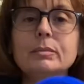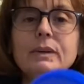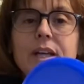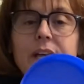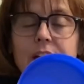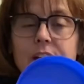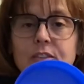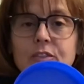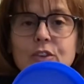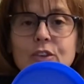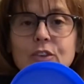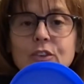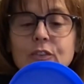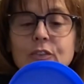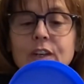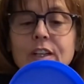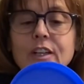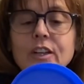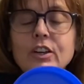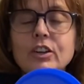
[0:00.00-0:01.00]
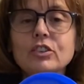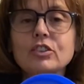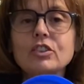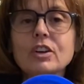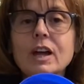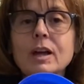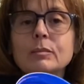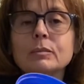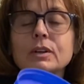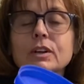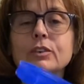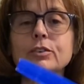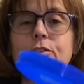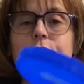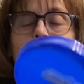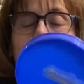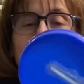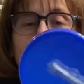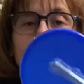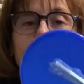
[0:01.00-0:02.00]
behavior is finished, I'm going to
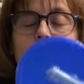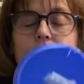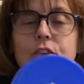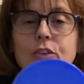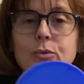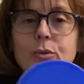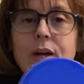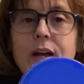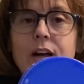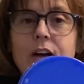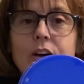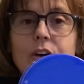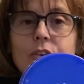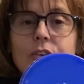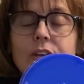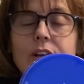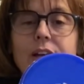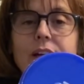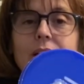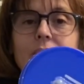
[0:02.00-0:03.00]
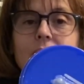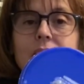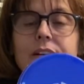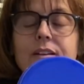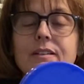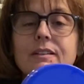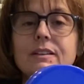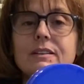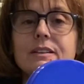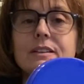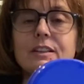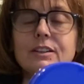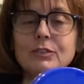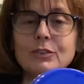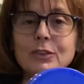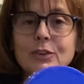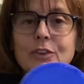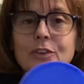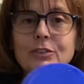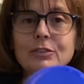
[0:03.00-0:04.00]
flip this around and
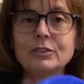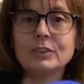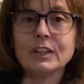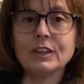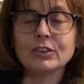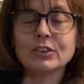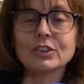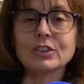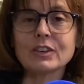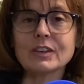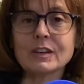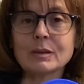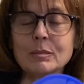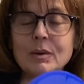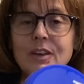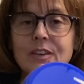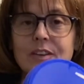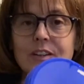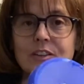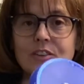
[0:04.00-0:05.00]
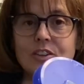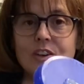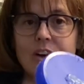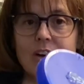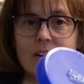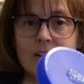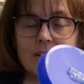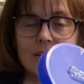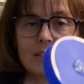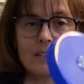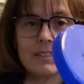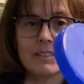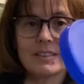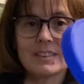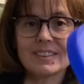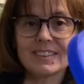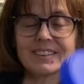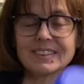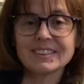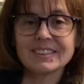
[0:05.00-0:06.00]
deliver the feeder to them on the
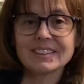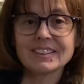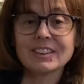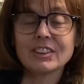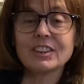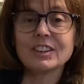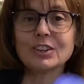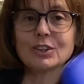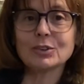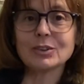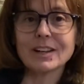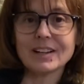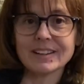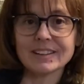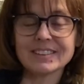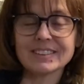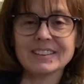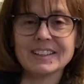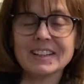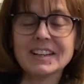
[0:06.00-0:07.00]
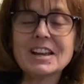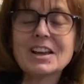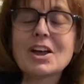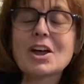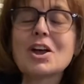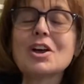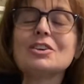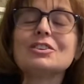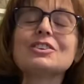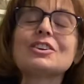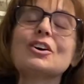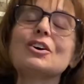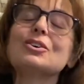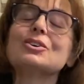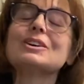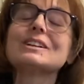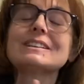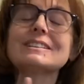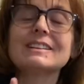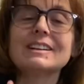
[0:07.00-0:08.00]
tongs, theoretically.
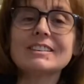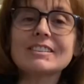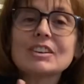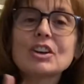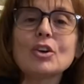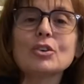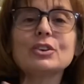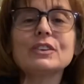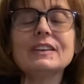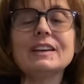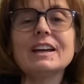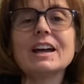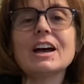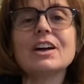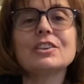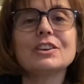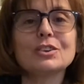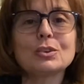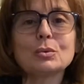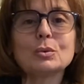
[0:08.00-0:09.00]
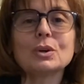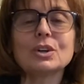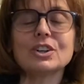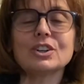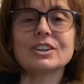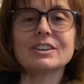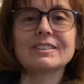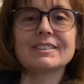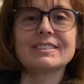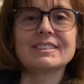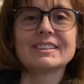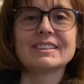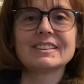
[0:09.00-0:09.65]
So let's go see how this works.